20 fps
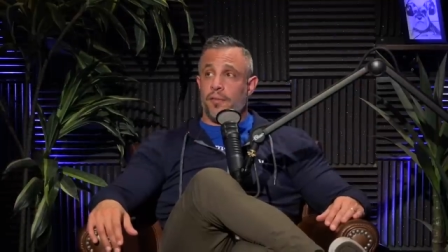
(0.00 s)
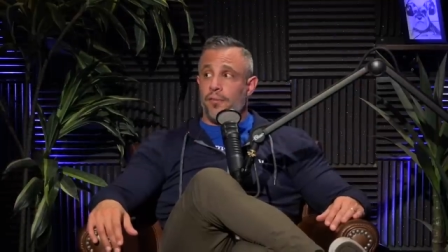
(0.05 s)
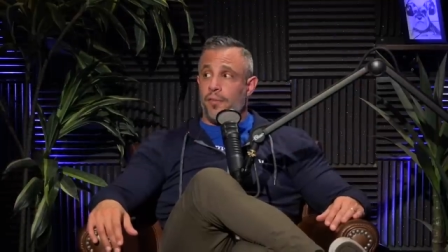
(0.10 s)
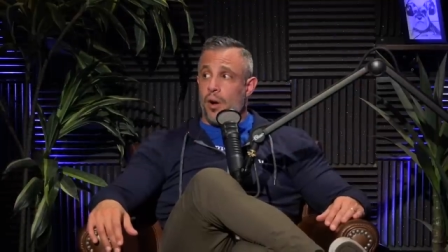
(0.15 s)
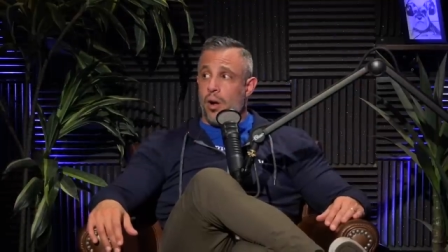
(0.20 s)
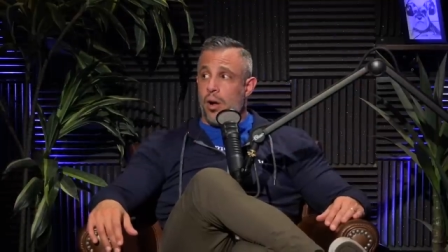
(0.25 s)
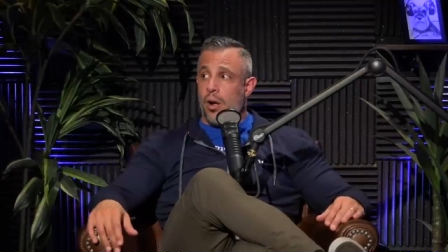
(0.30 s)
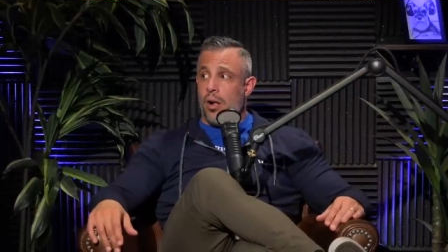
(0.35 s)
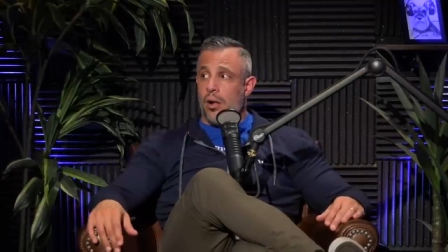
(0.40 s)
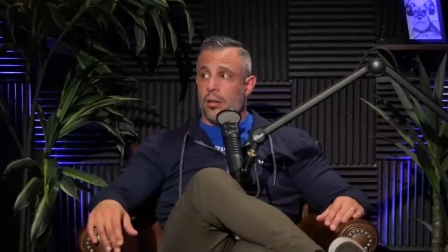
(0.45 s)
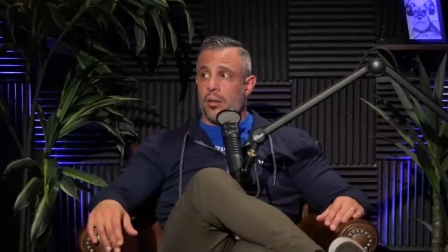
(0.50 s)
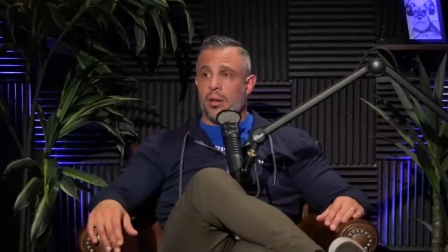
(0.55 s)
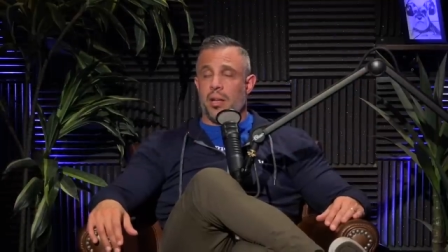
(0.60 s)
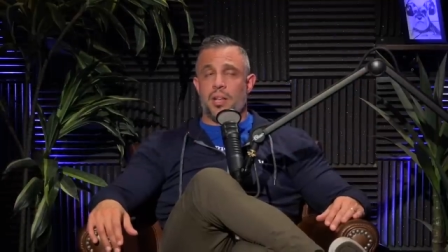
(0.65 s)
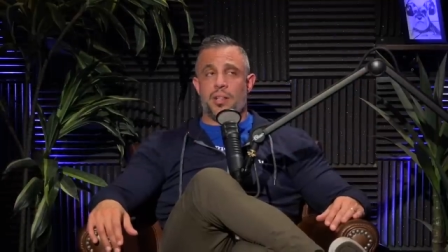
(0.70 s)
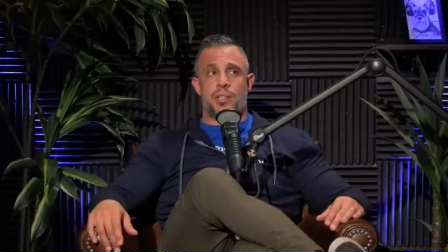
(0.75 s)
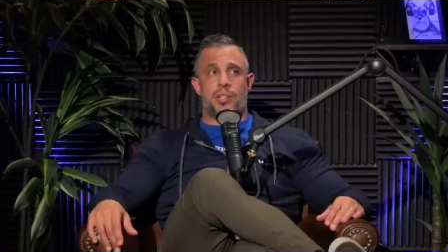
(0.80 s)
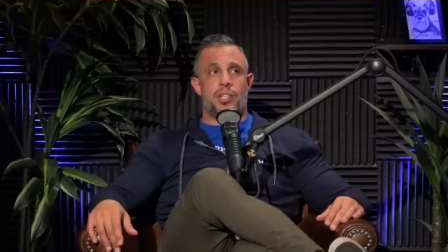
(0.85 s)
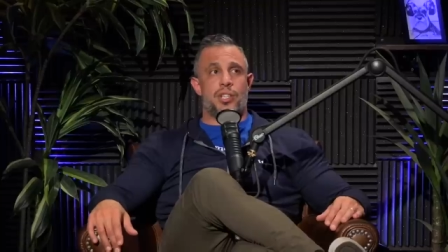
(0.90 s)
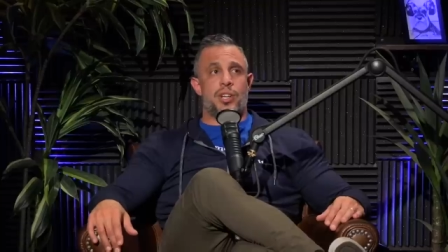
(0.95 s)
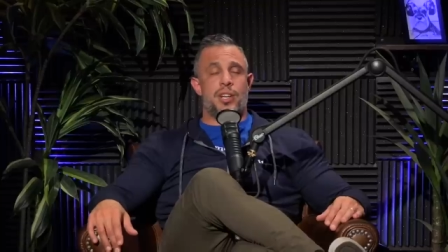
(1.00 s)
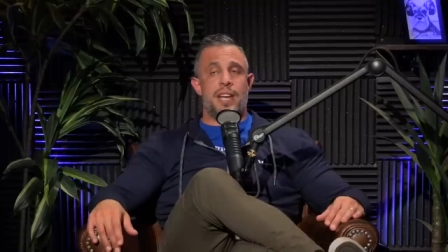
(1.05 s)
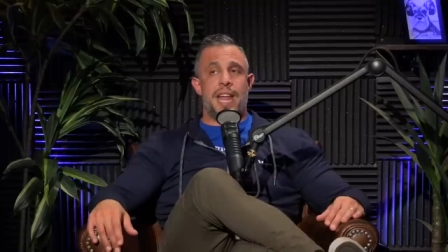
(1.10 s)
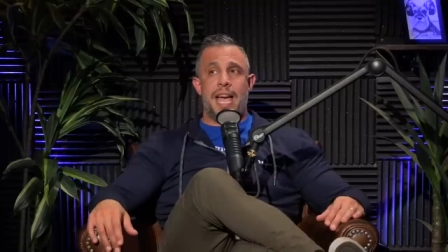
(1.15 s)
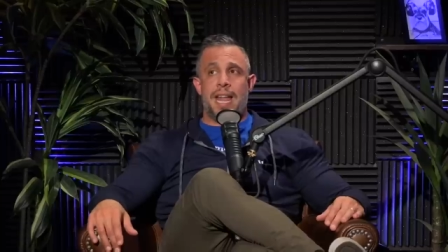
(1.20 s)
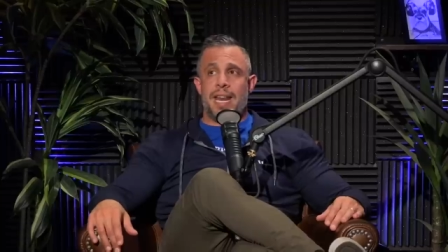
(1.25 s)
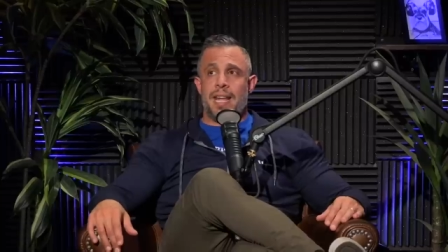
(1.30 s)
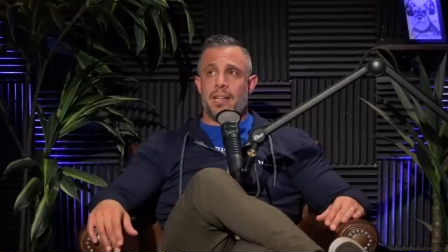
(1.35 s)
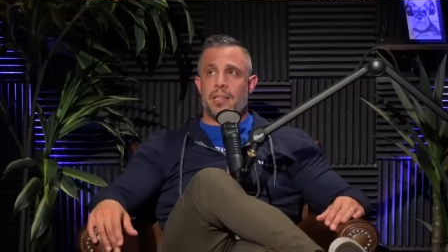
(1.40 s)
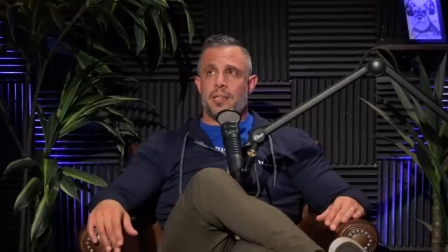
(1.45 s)
fault. It's
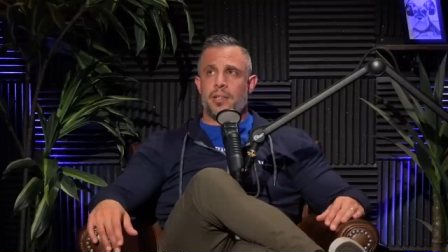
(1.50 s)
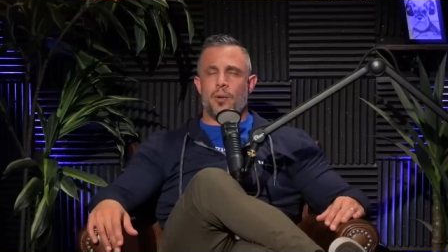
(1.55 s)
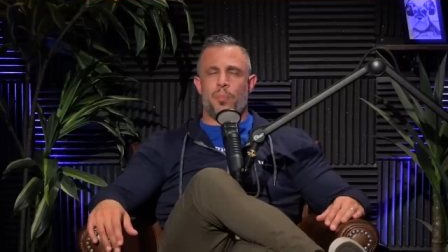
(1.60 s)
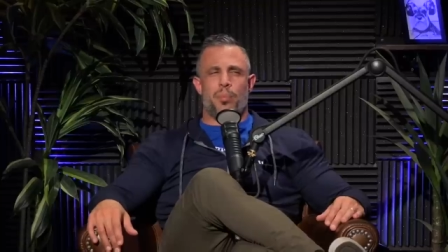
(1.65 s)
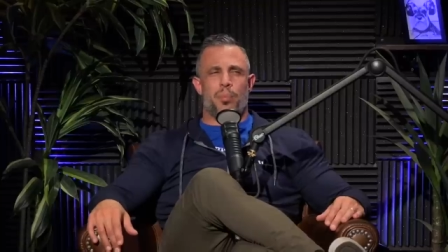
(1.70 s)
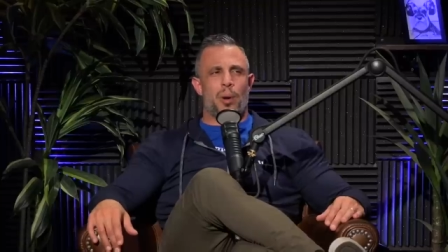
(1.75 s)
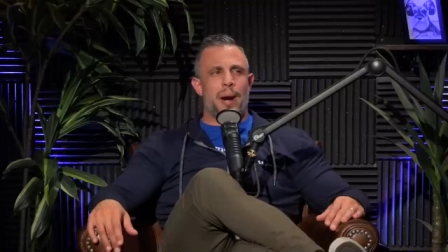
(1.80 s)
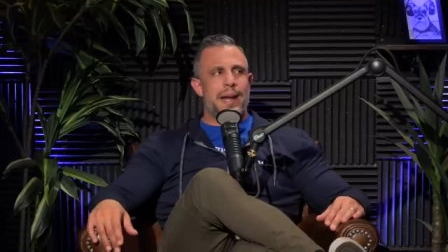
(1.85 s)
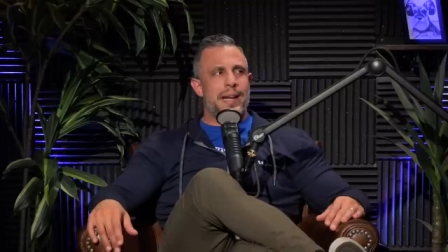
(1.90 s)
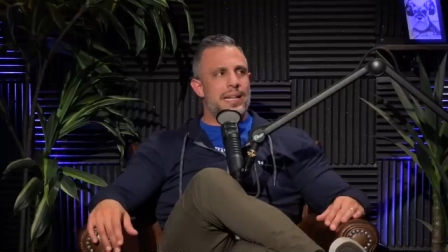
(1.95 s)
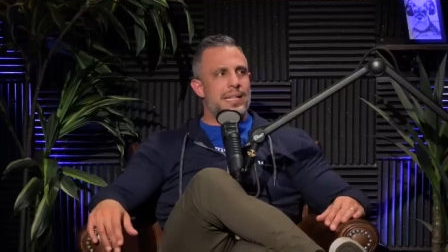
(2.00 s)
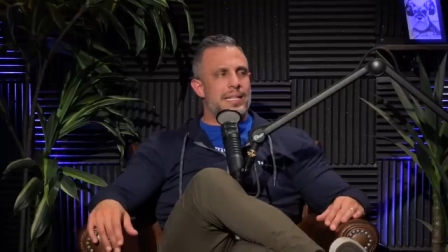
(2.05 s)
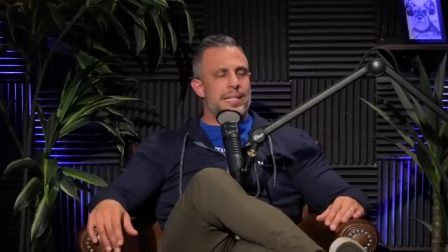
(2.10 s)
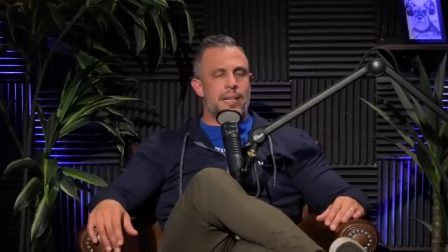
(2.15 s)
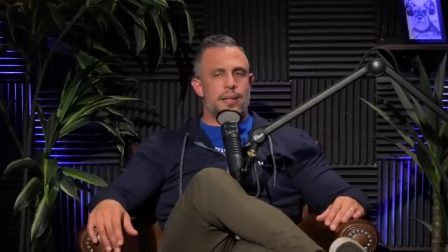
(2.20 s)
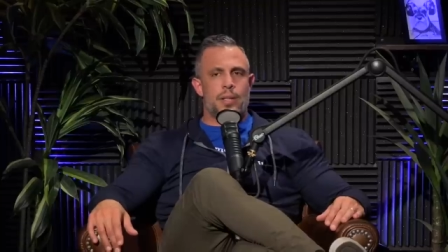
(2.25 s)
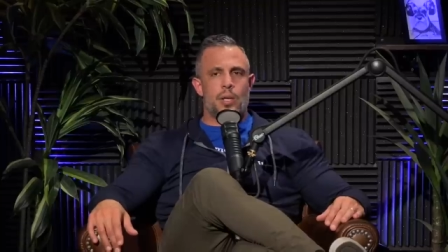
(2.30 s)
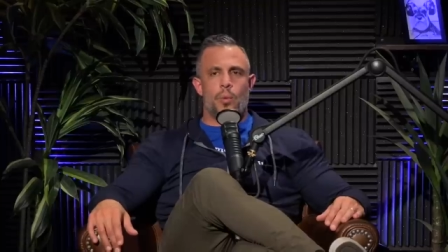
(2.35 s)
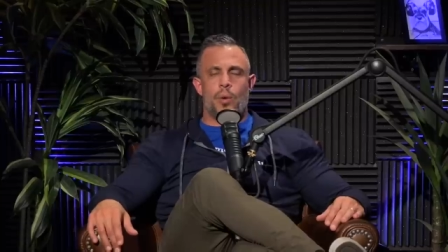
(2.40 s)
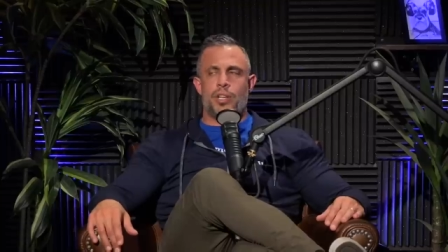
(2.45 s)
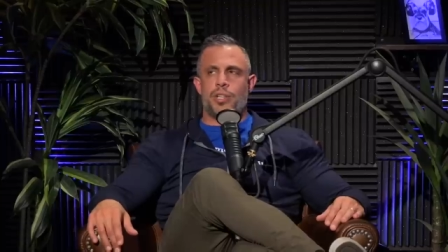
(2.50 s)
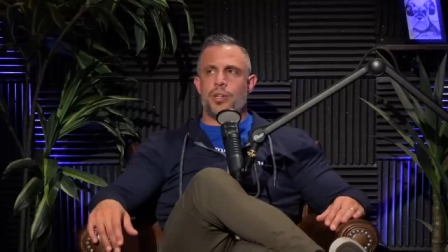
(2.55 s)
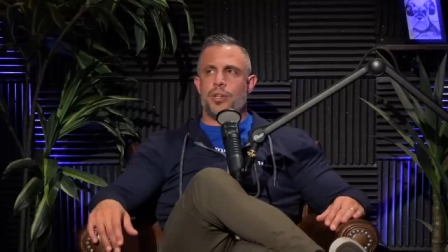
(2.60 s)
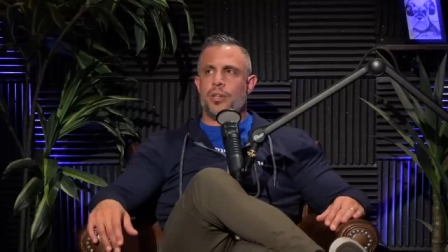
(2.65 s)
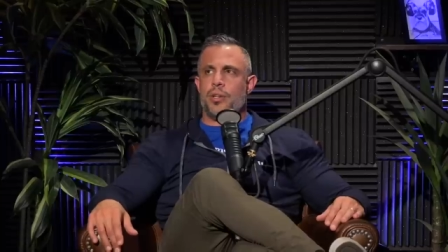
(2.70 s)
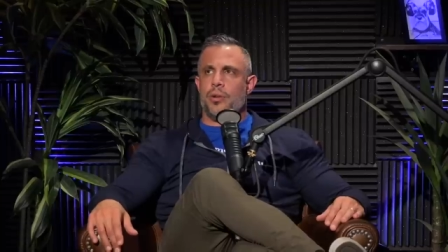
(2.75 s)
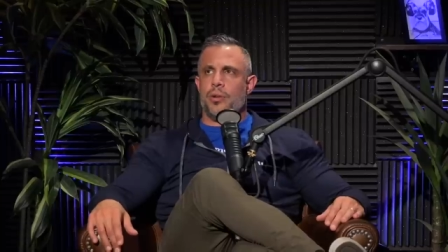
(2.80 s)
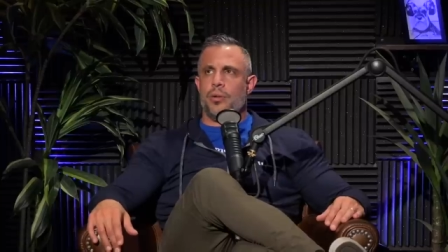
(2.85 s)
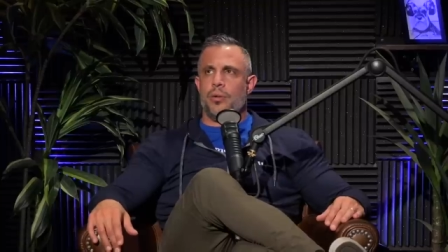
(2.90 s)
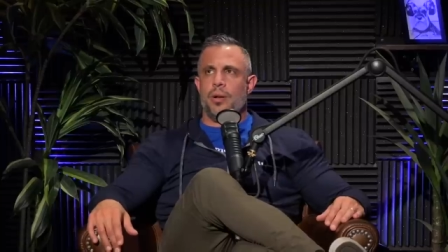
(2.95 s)
genetics. Your brain is telling you what to
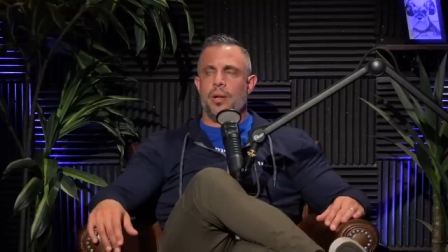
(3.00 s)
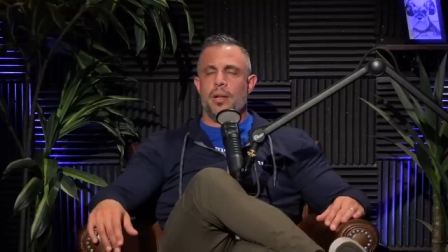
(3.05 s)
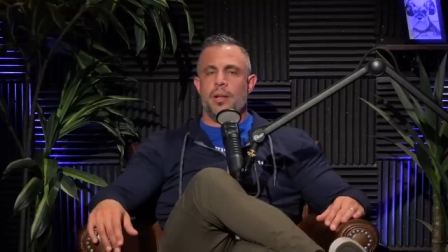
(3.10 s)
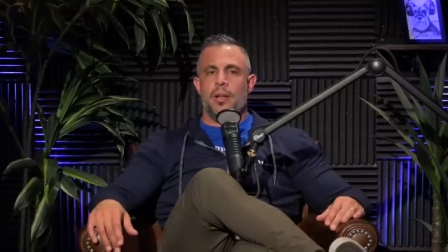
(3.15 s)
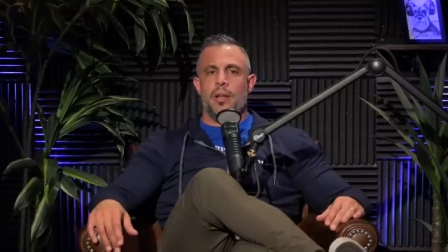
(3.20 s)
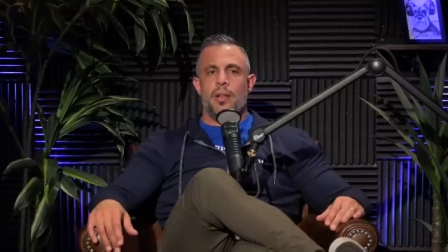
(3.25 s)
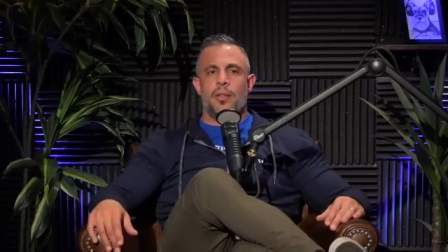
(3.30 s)
do.